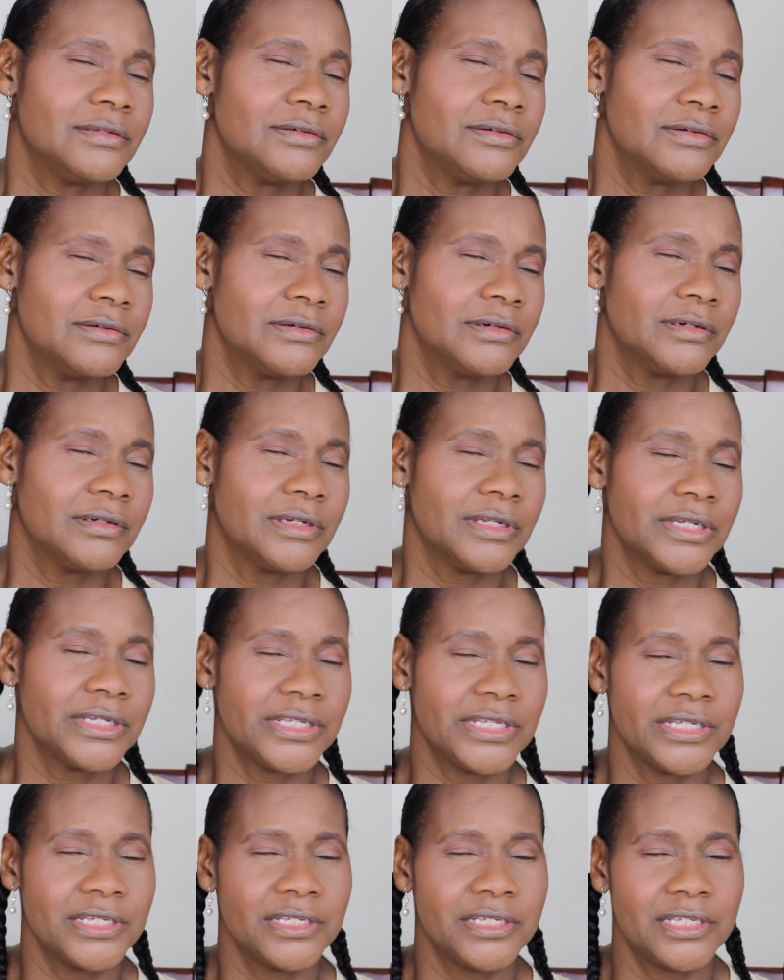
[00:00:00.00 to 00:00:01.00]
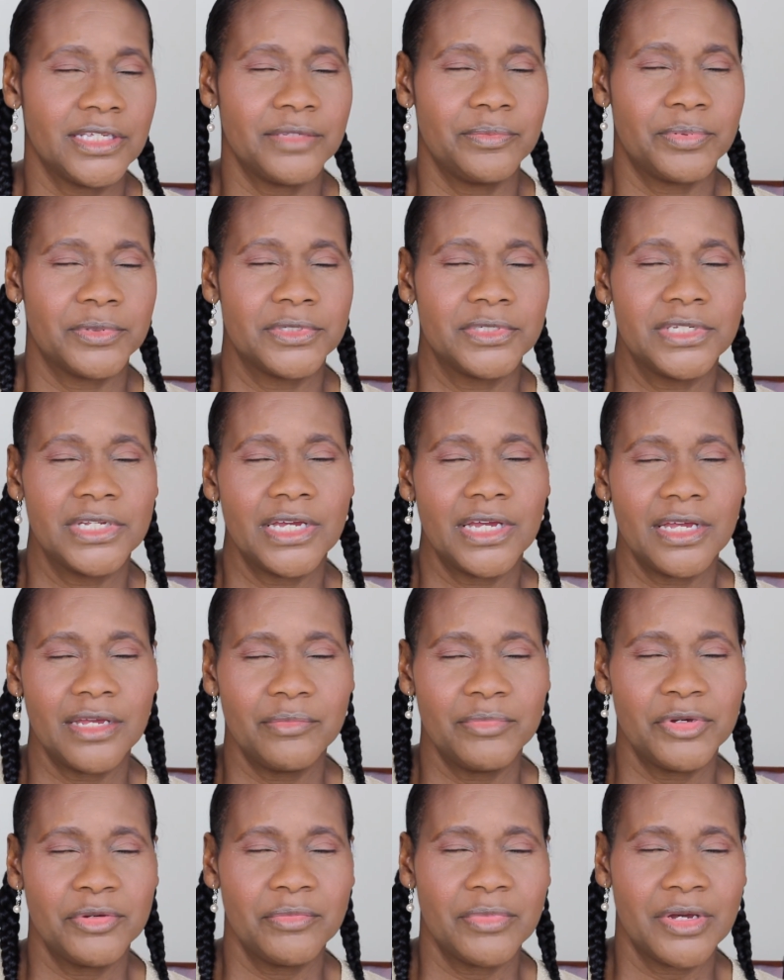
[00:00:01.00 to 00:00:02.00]
Lord, I can't keep a
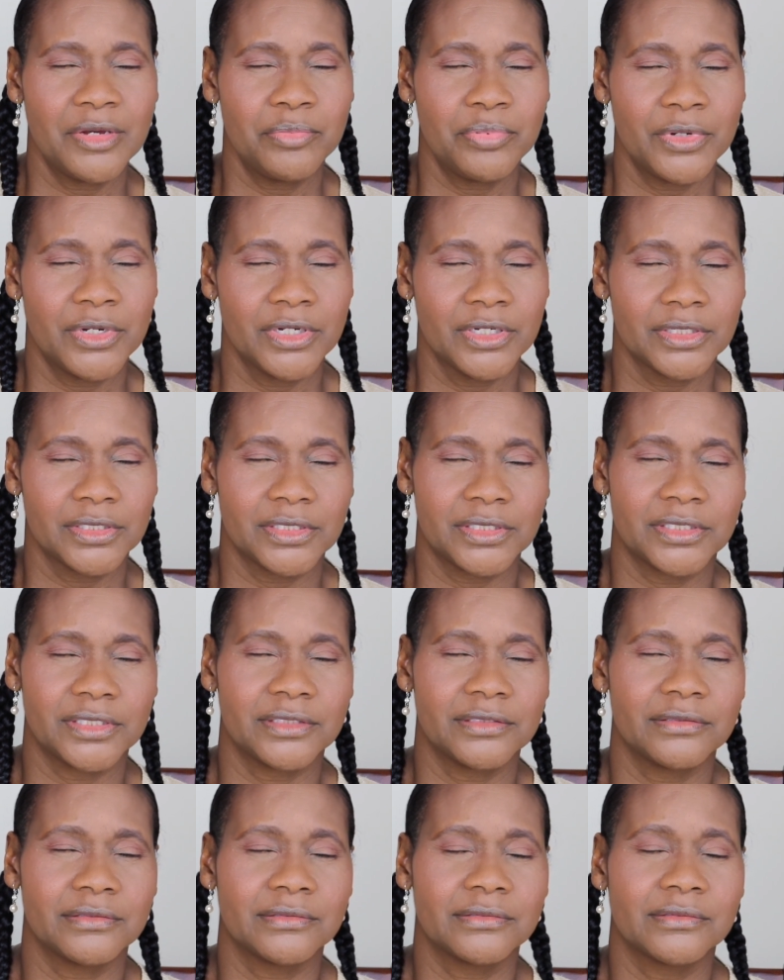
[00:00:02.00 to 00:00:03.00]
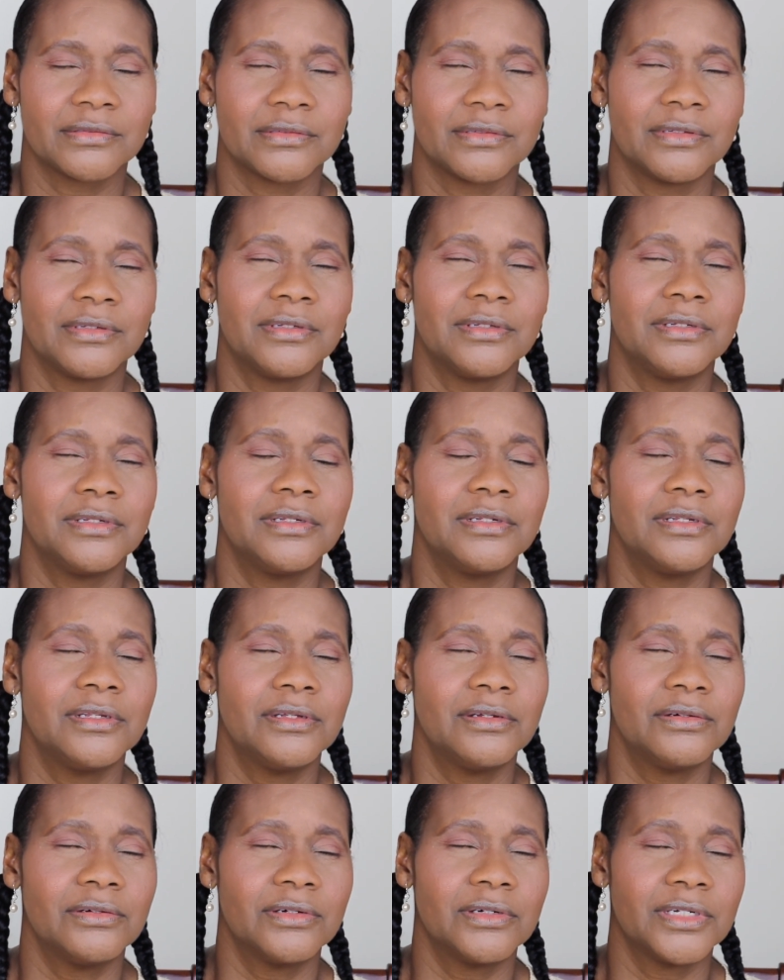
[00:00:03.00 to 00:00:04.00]
dime in my pocket.
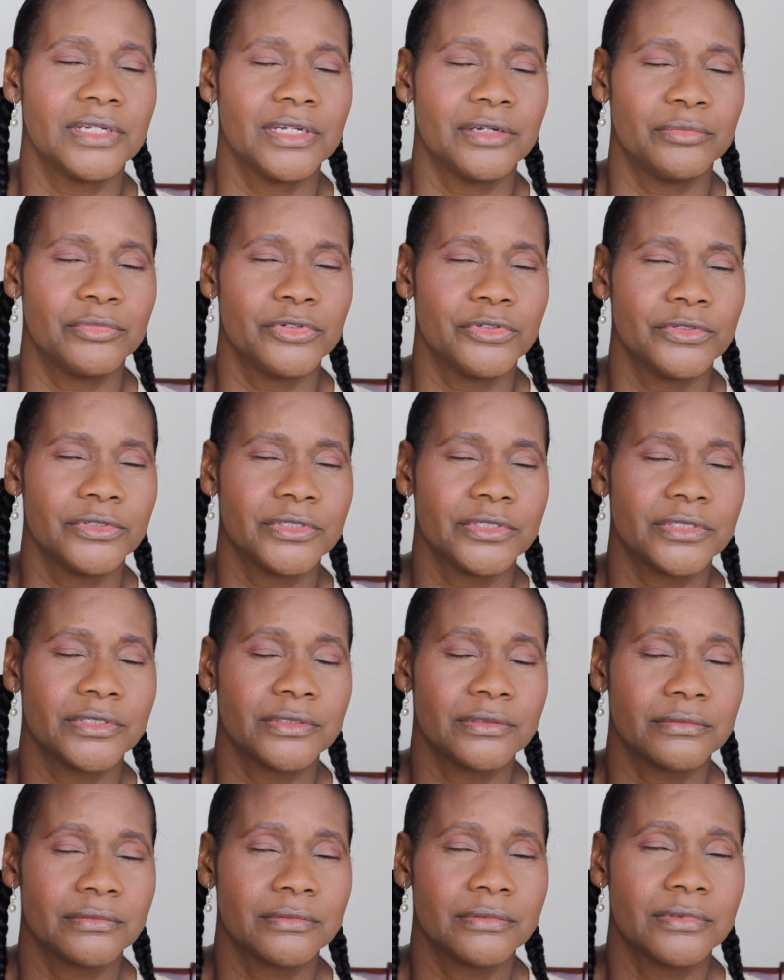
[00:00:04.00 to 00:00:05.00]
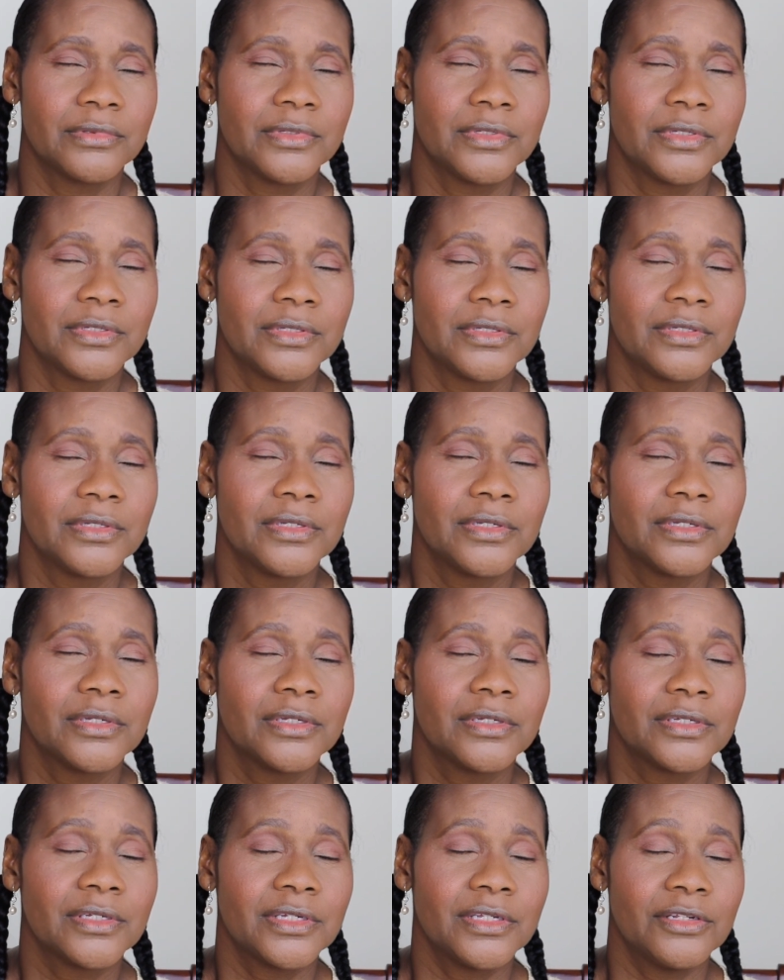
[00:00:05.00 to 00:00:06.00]
Lord have mercy.
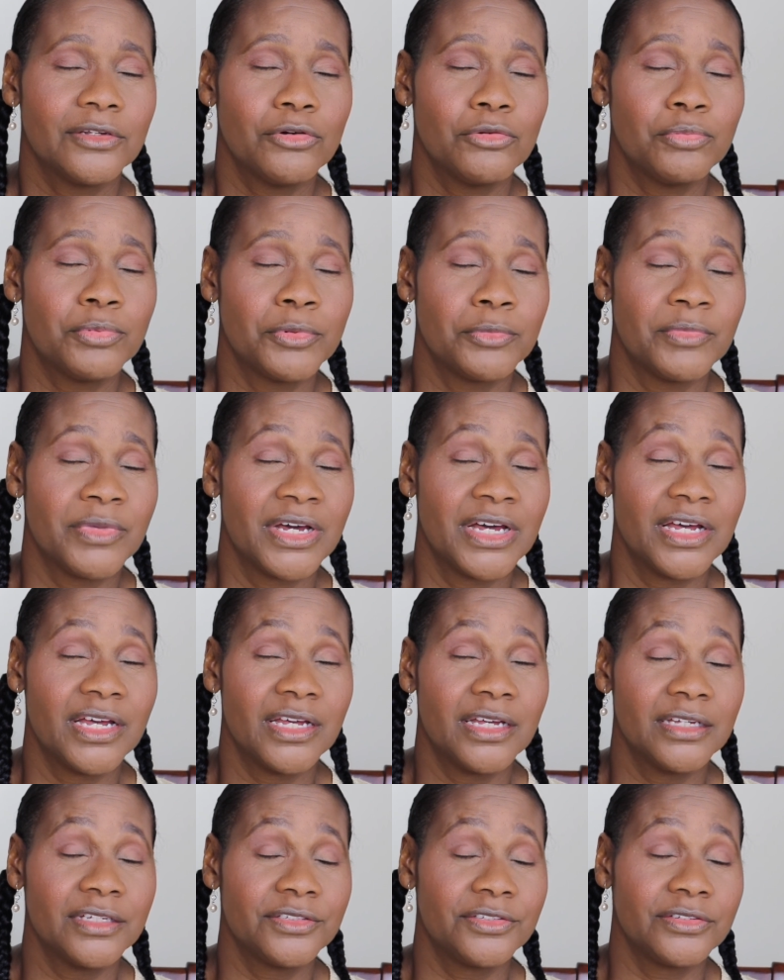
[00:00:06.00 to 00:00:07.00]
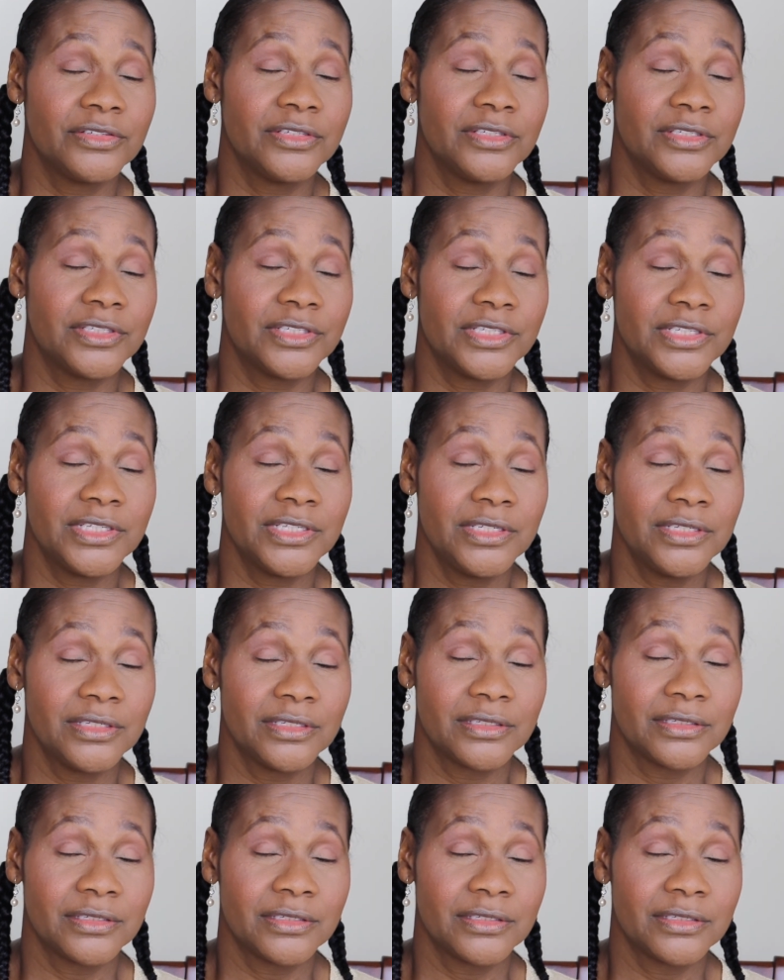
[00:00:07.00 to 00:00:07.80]
And I open my eyes and can see.